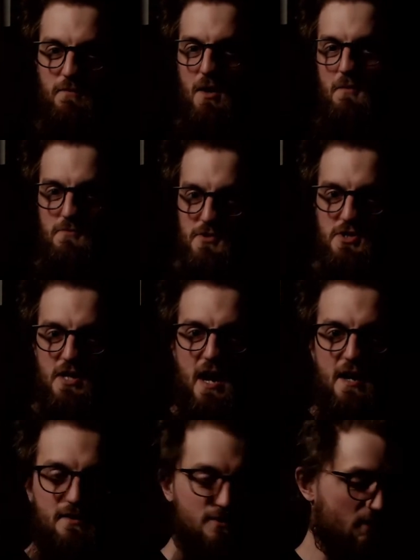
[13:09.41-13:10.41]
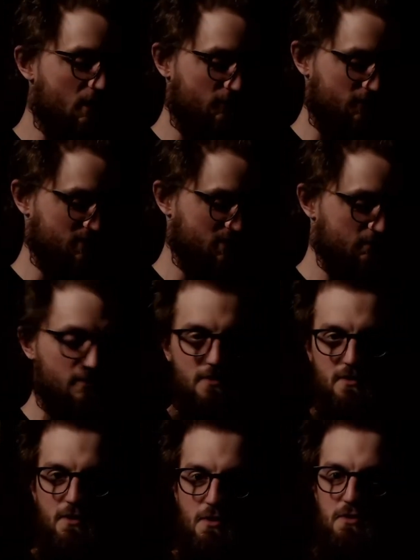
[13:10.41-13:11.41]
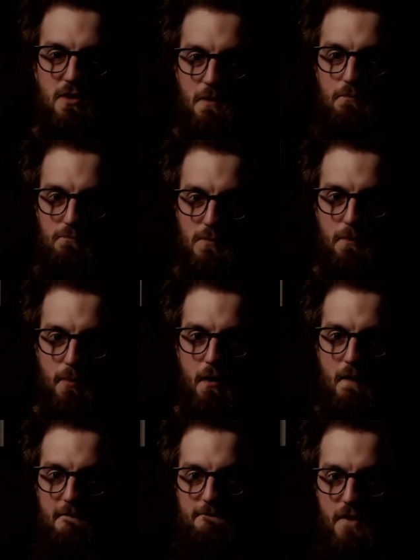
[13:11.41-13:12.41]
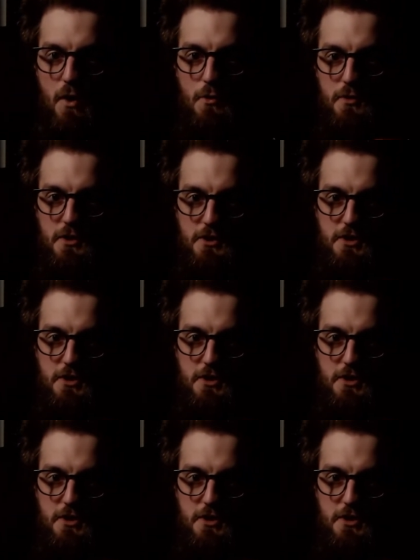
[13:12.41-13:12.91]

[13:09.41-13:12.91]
I'm sat at the office. I'm going to hook up my PinePhone